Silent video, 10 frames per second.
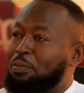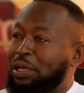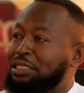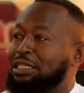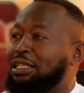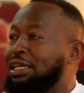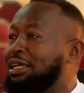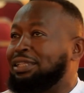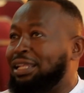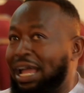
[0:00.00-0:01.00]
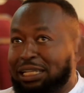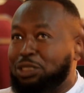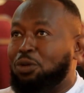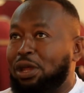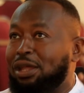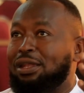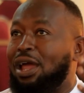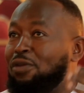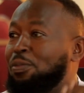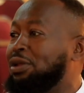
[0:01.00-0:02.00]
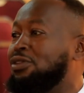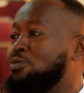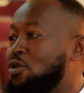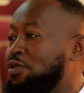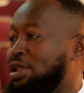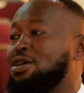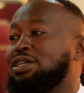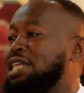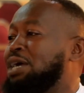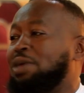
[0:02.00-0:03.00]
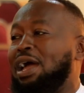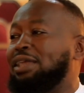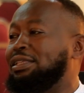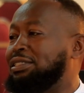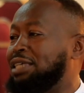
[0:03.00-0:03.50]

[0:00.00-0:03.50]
basically the light is green, everybody's moving, and you're stuck behind this